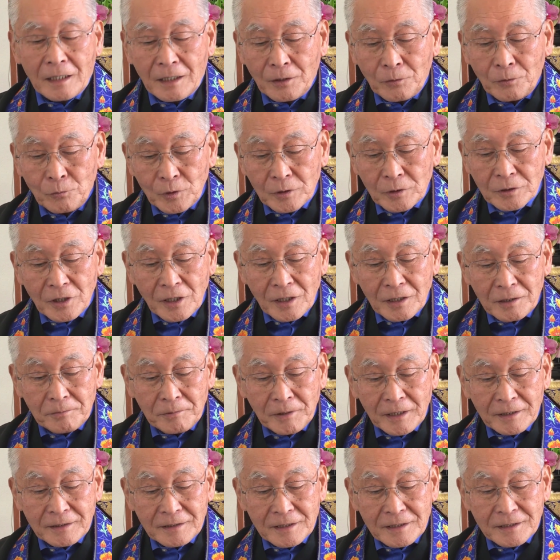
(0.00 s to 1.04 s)
Uh, we'll talk
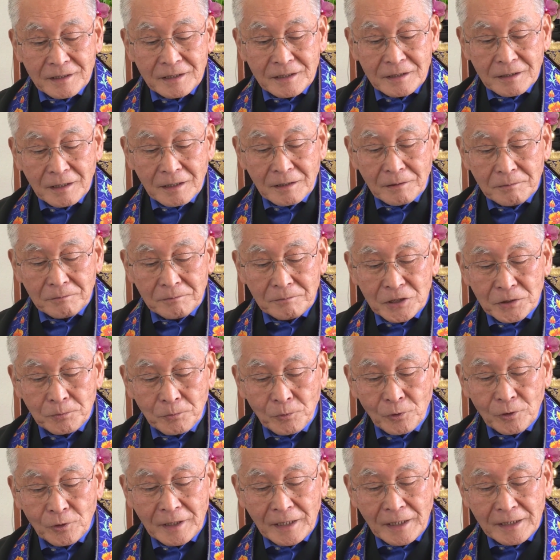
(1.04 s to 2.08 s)
about this uh,
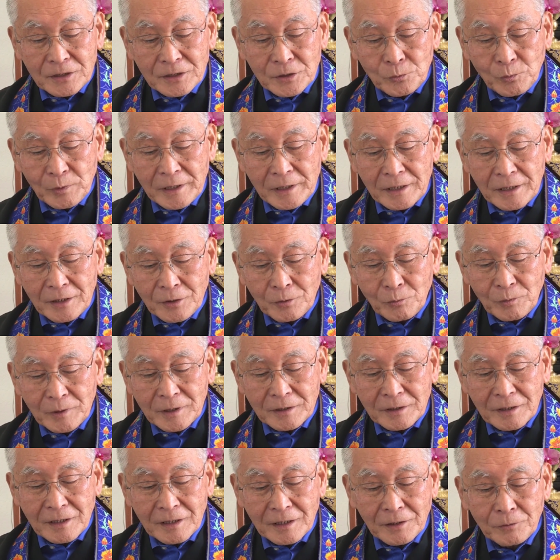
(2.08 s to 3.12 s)
much more next week
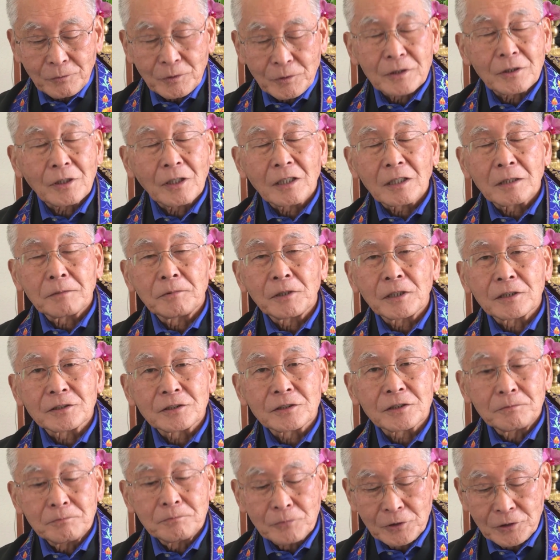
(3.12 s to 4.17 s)
when uh, we talk
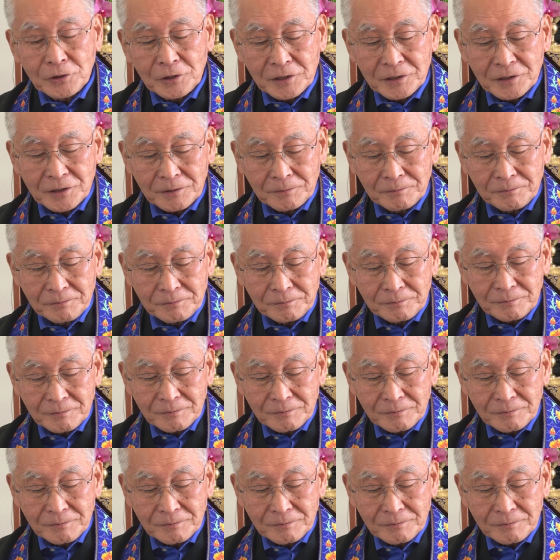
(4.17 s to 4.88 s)
about Shin Buddhism.